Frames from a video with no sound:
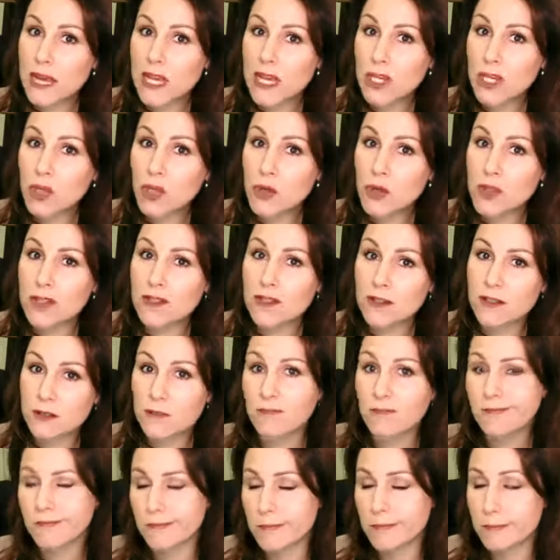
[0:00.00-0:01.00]
interest,
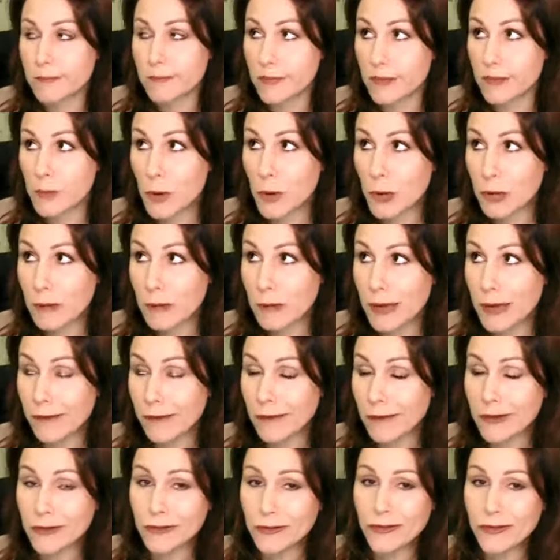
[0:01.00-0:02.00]
small amount of
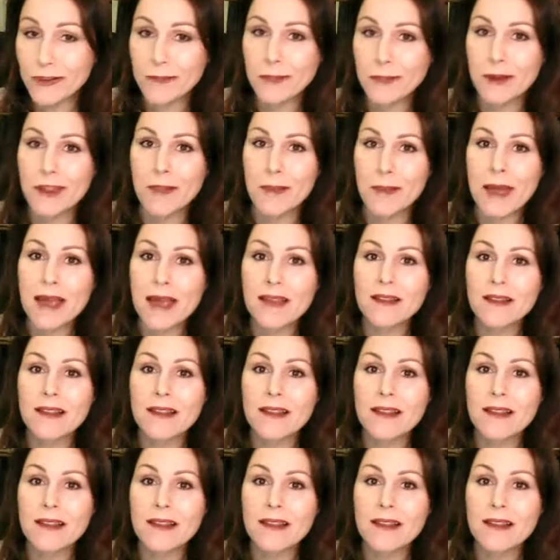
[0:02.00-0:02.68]
interest by the banks,